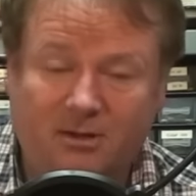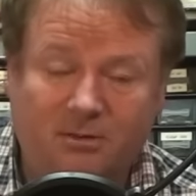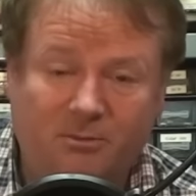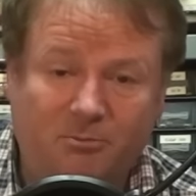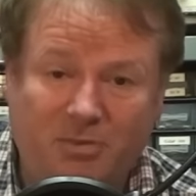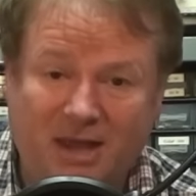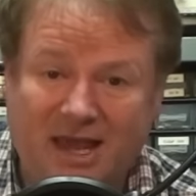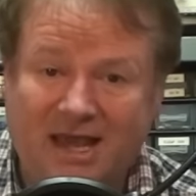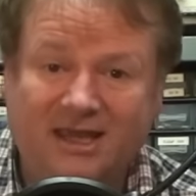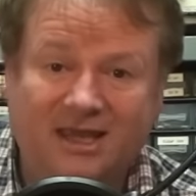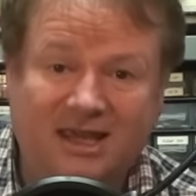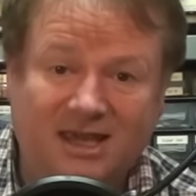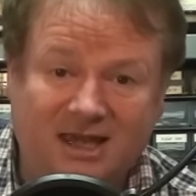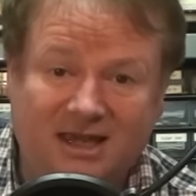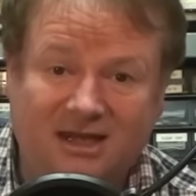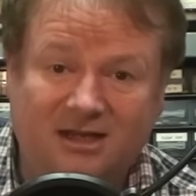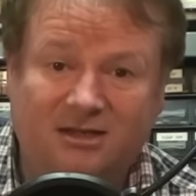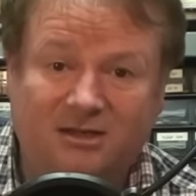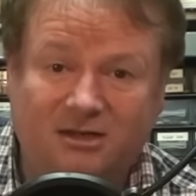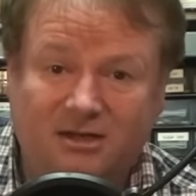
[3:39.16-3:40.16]

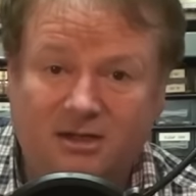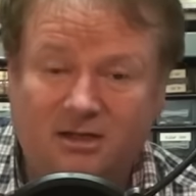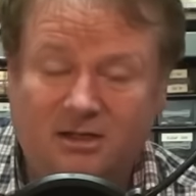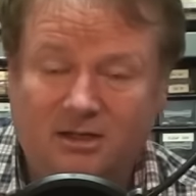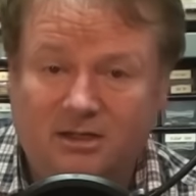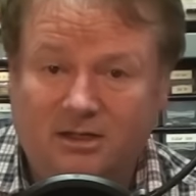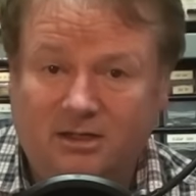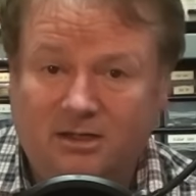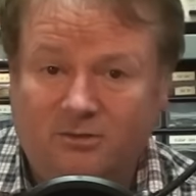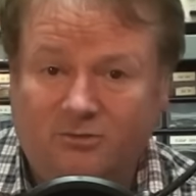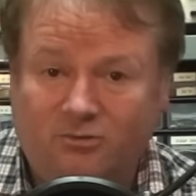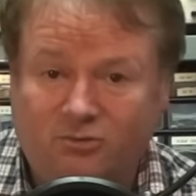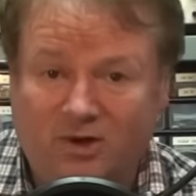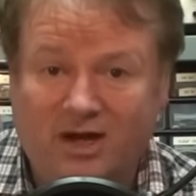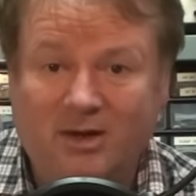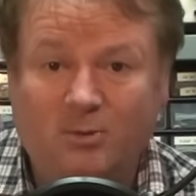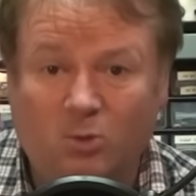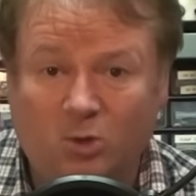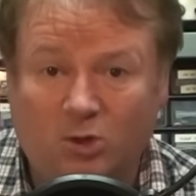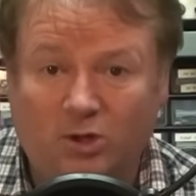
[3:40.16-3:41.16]
back-end
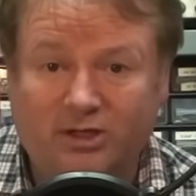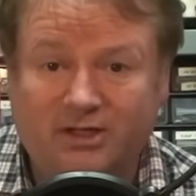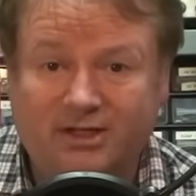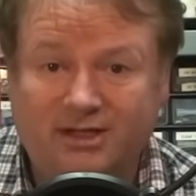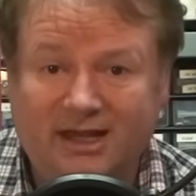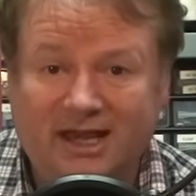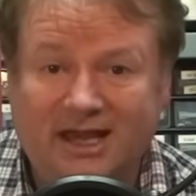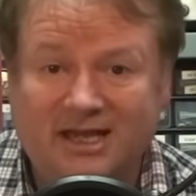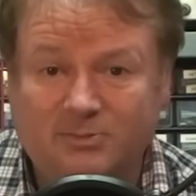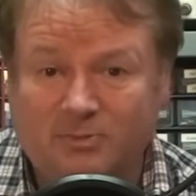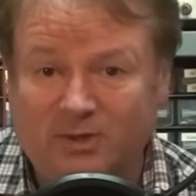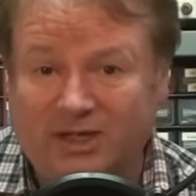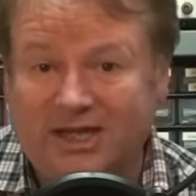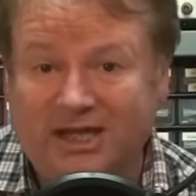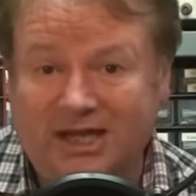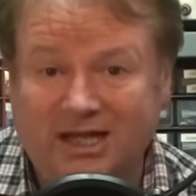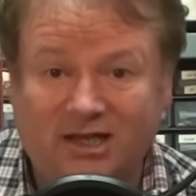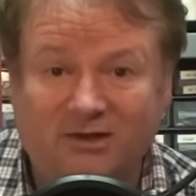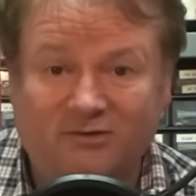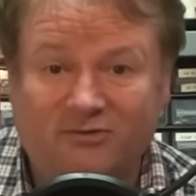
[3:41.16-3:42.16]
framework has been
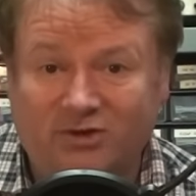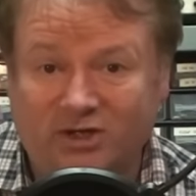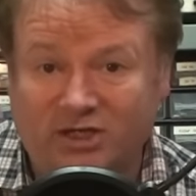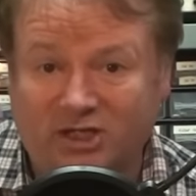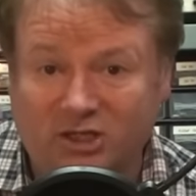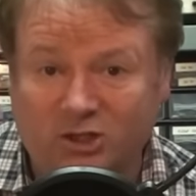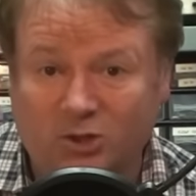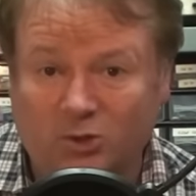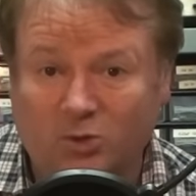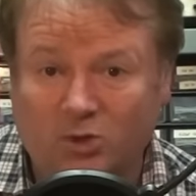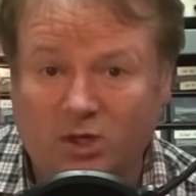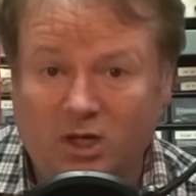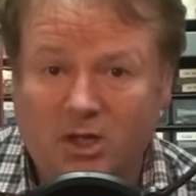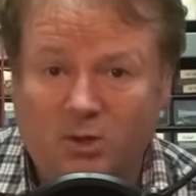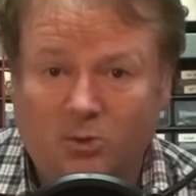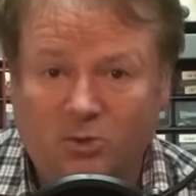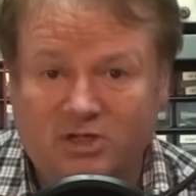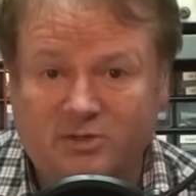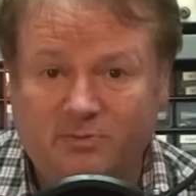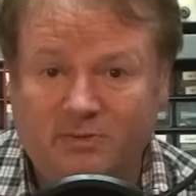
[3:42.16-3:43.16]
hidden for you,
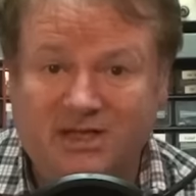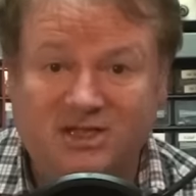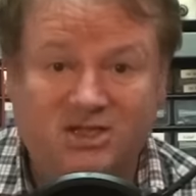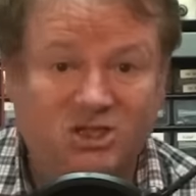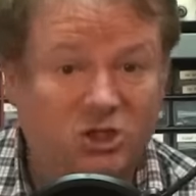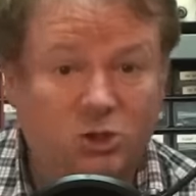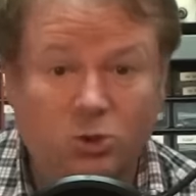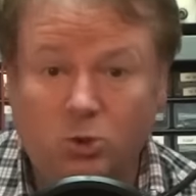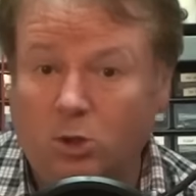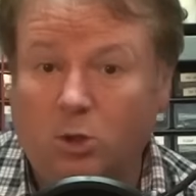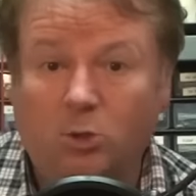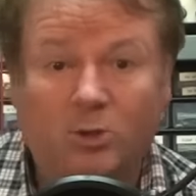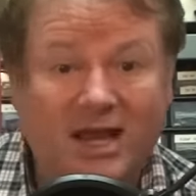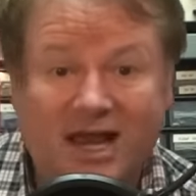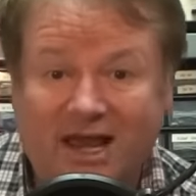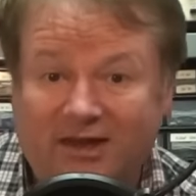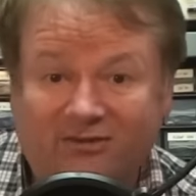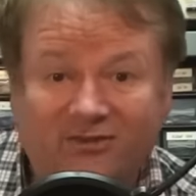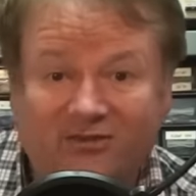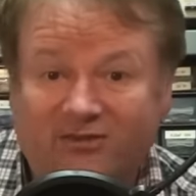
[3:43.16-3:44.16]
which means you don't
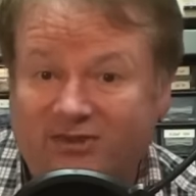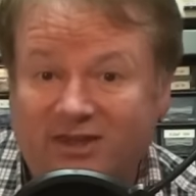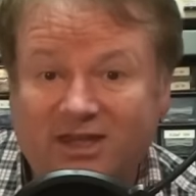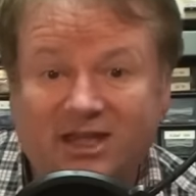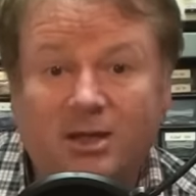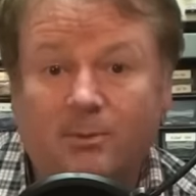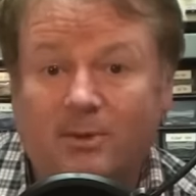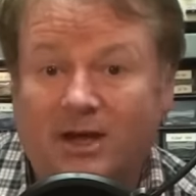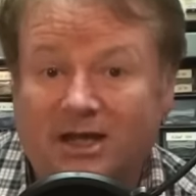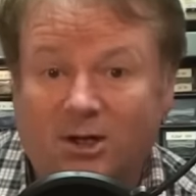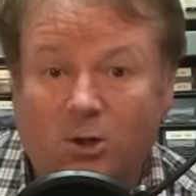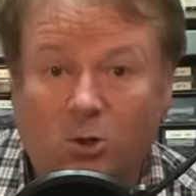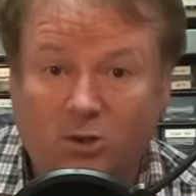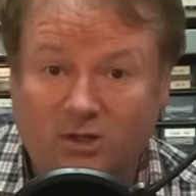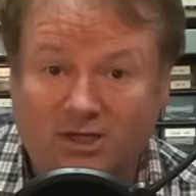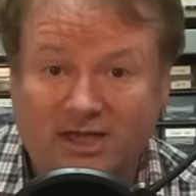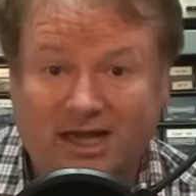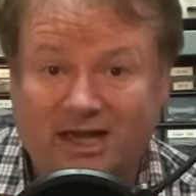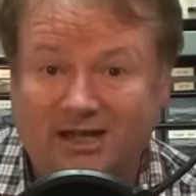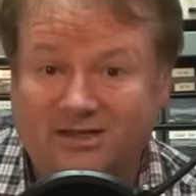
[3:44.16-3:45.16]
have to think about all
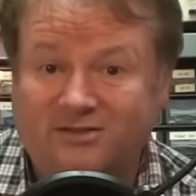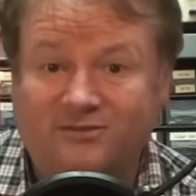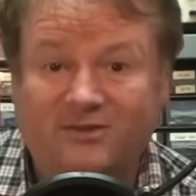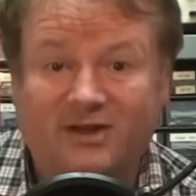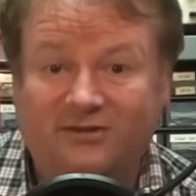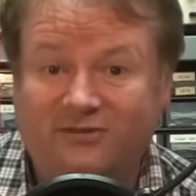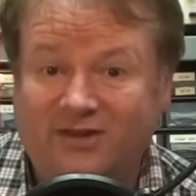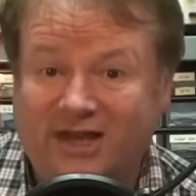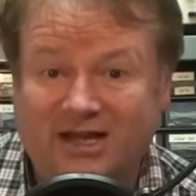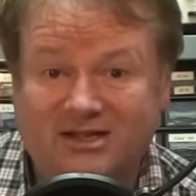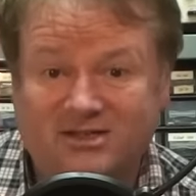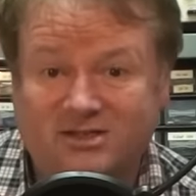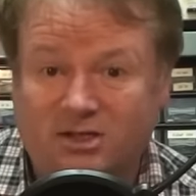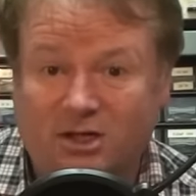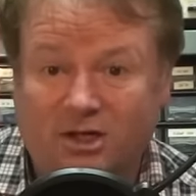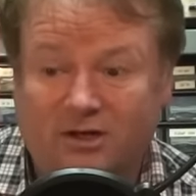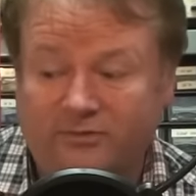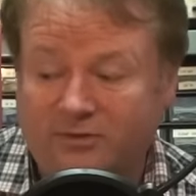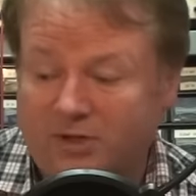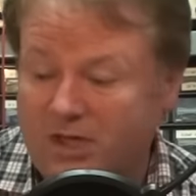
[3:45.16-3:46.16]
kinds of advanced
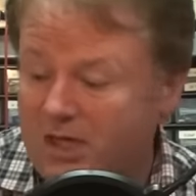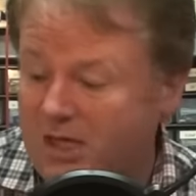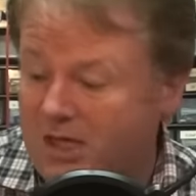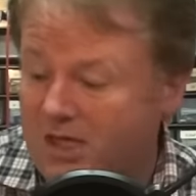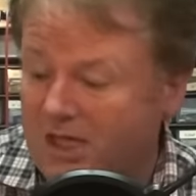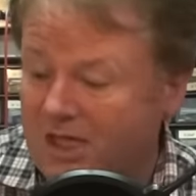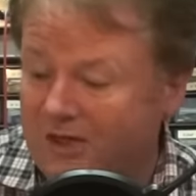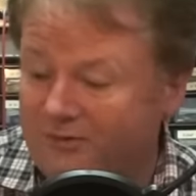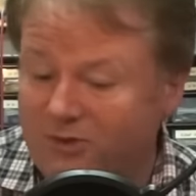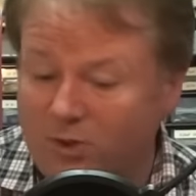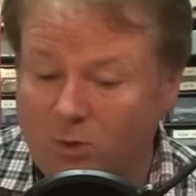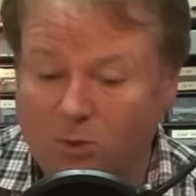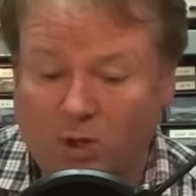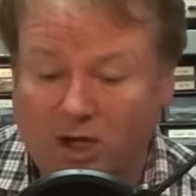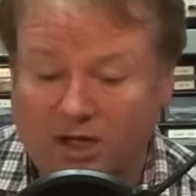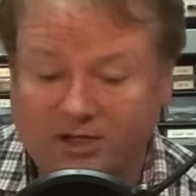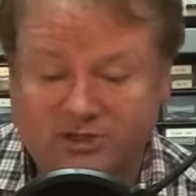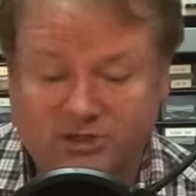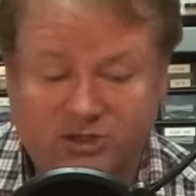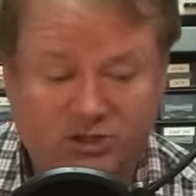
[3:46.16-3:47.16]
stuff. If you
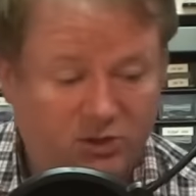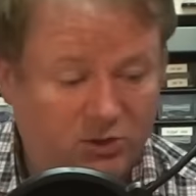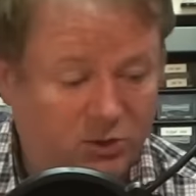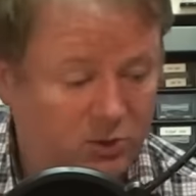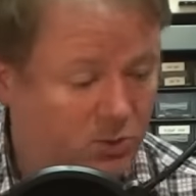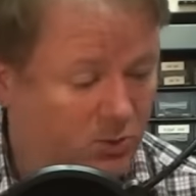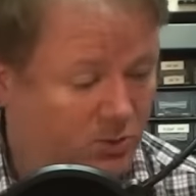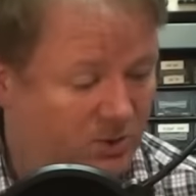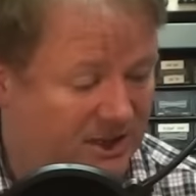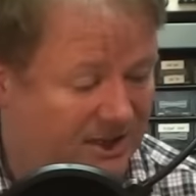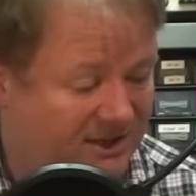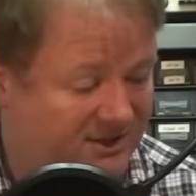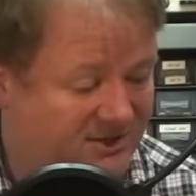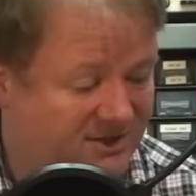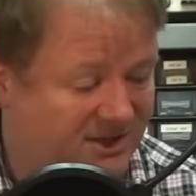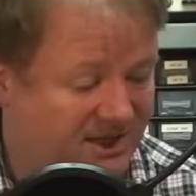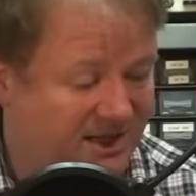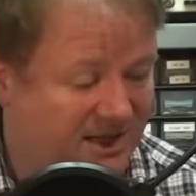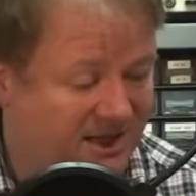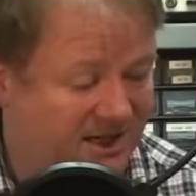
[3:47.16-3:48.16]
want to, let's
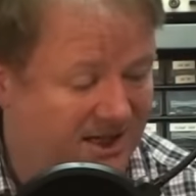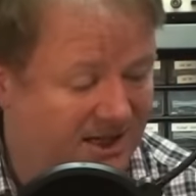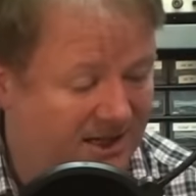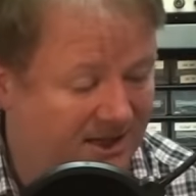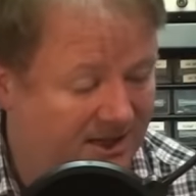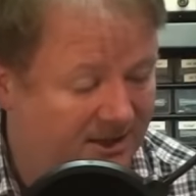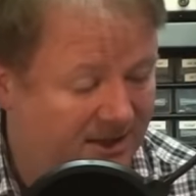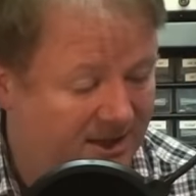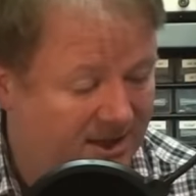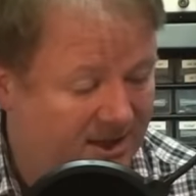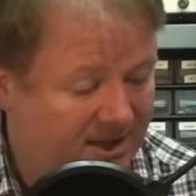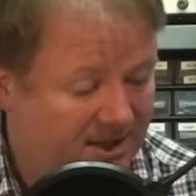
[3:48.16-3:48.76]
say, here